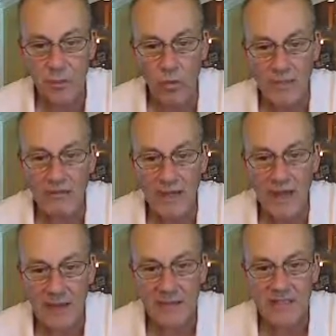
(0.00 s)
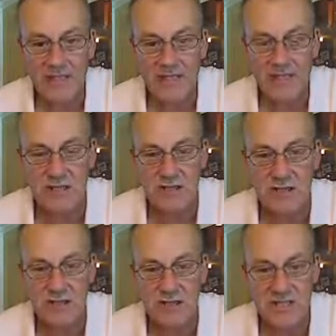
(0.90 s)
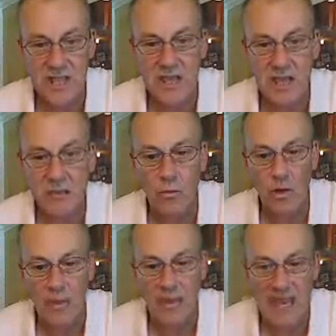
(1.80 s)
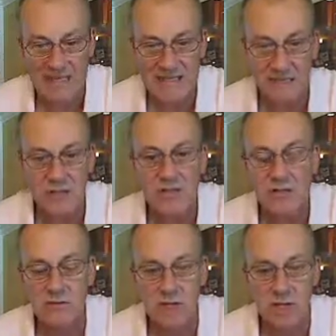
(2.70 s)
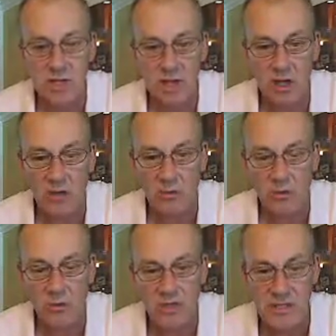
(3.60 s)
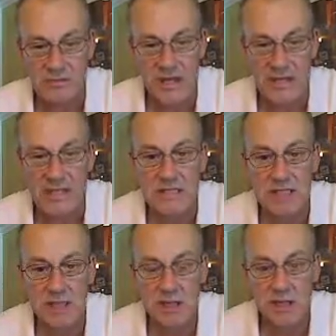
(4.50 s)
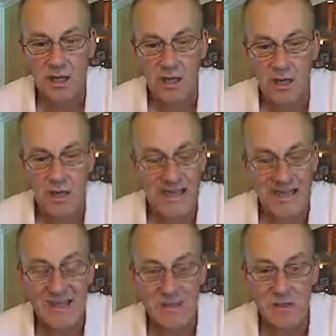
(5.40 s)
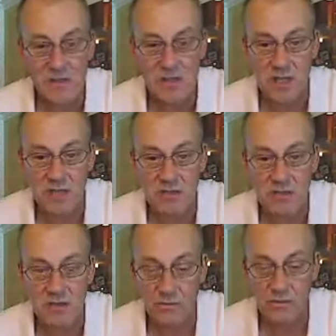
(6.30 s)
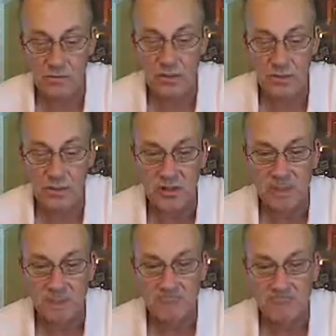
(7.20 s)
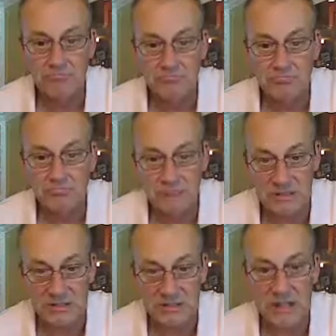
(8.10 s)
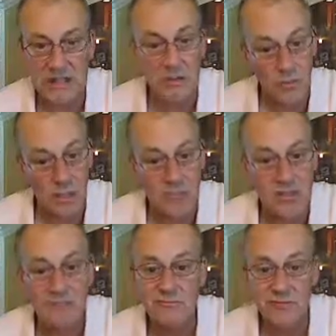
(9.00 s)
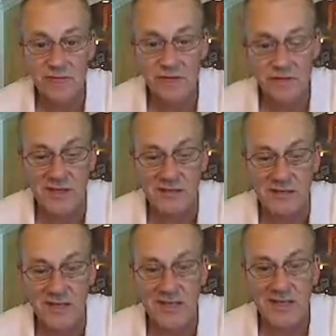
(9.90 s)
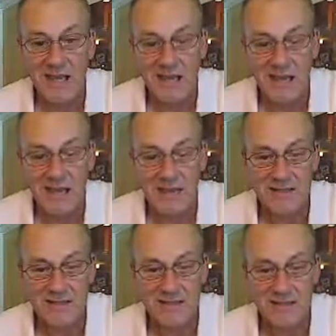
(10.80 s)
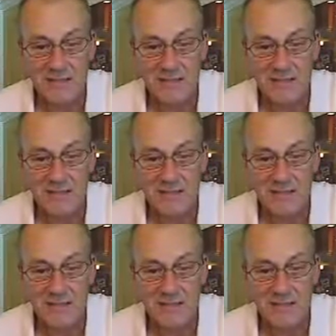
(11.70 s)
what really happens is that you're taking away esters, which are protein fats, and some of the taste, unfortunately. But that's the way it is, chill filter. And